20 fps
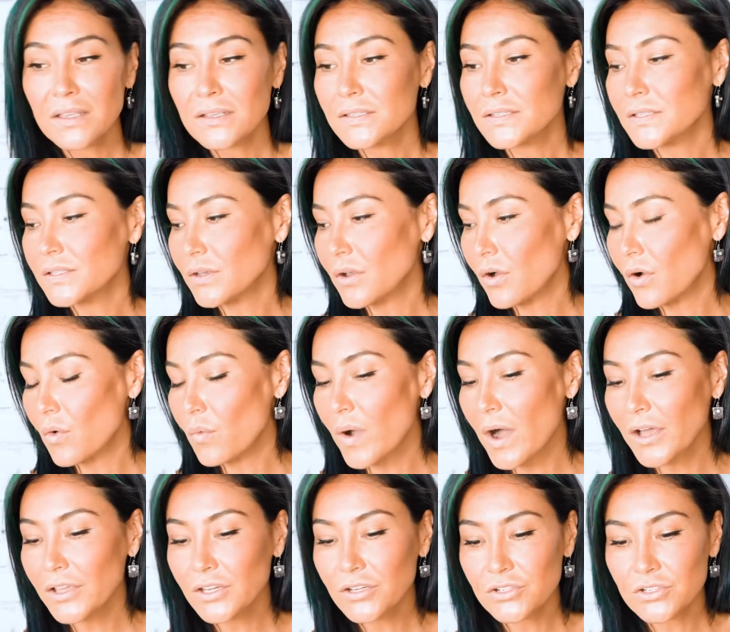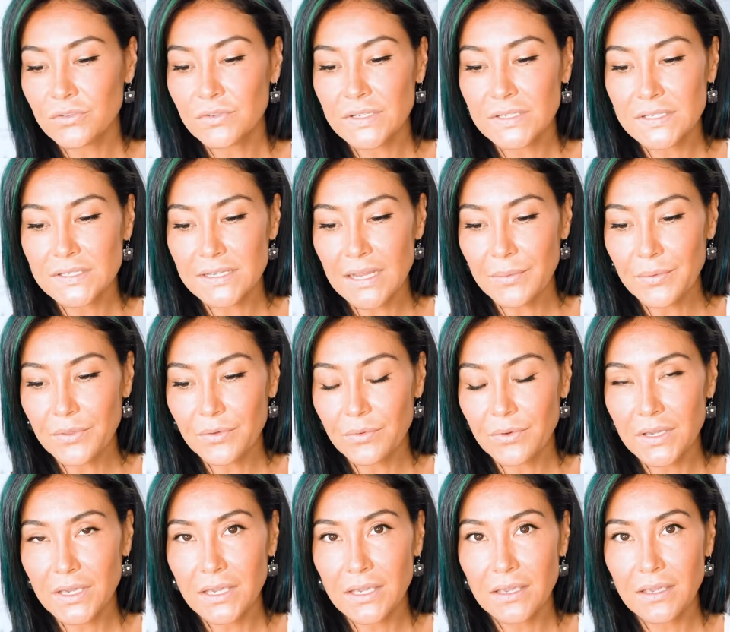So while you're doing step
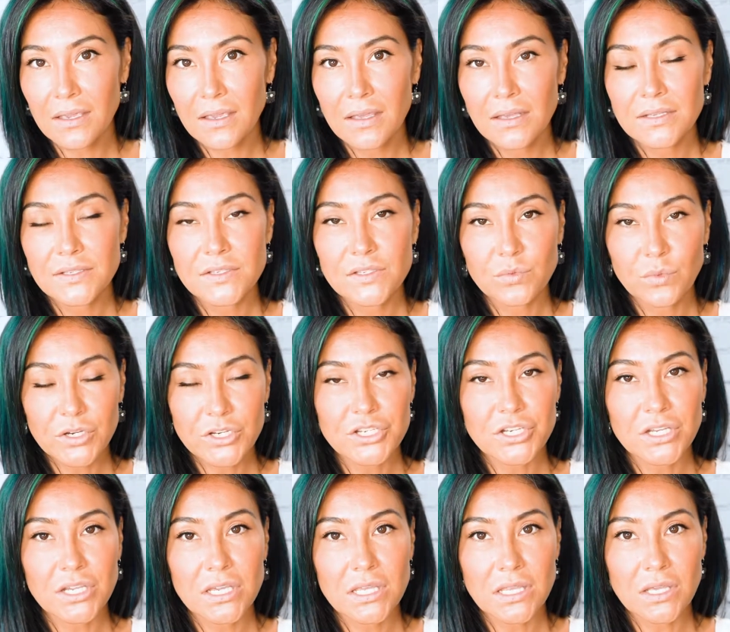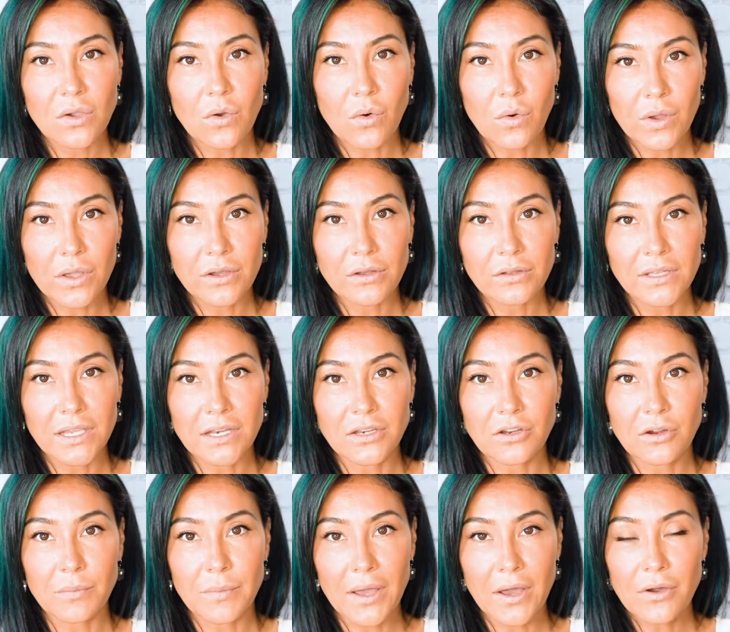three, swishing the oil in
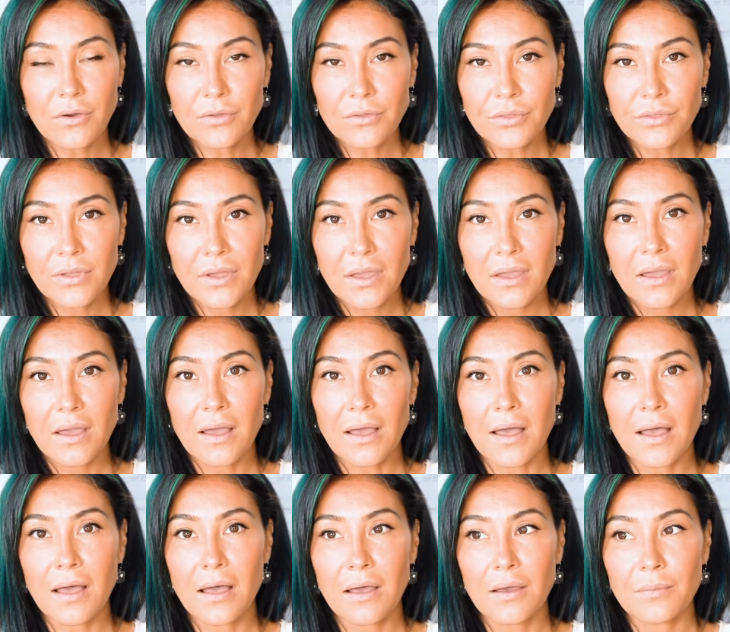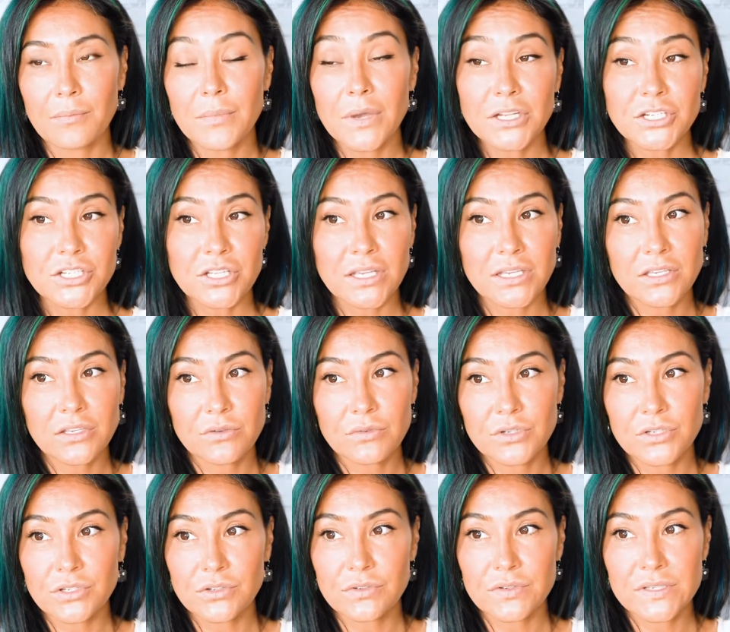your mouth, um, much like you
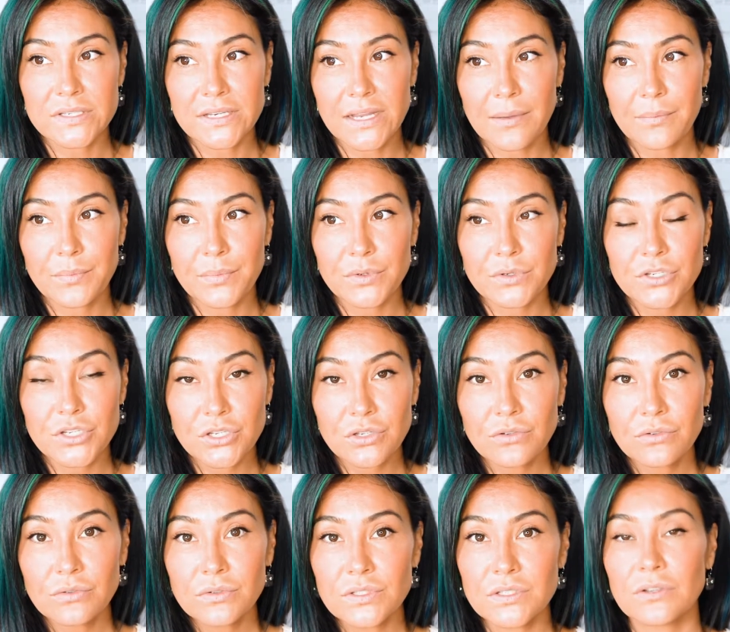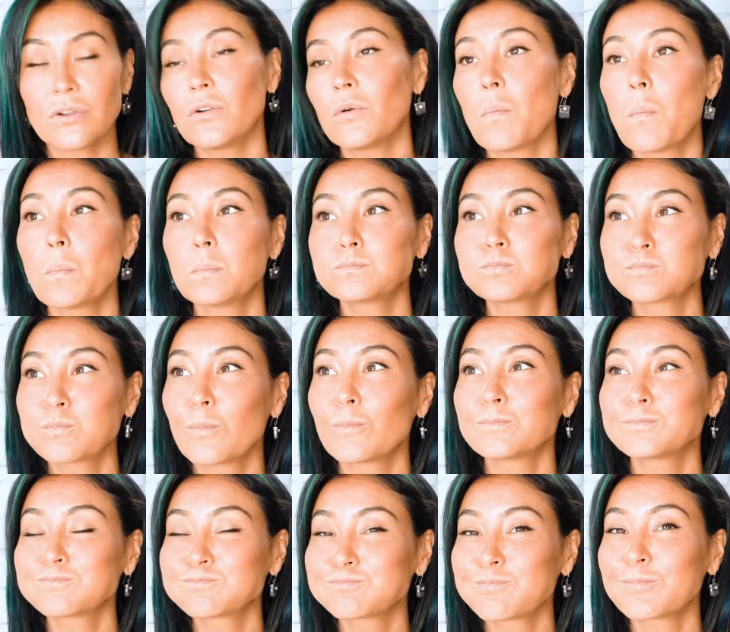would do step two, so
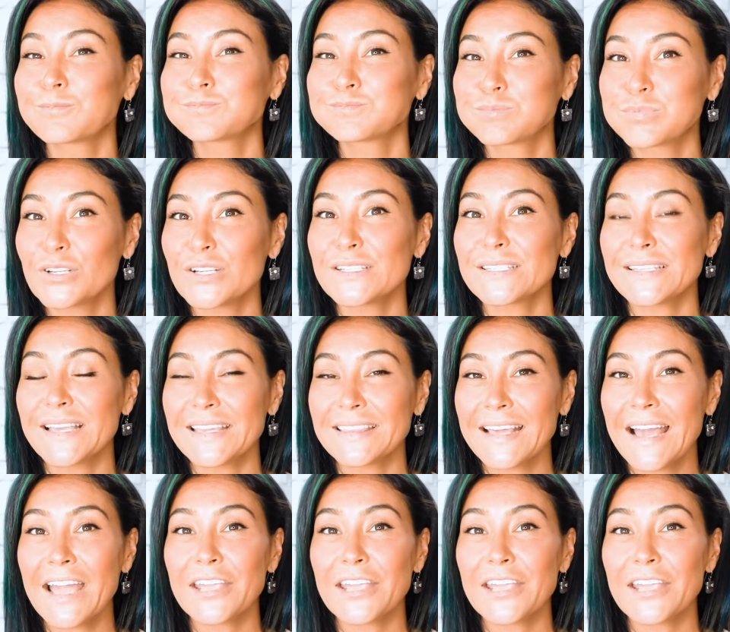just like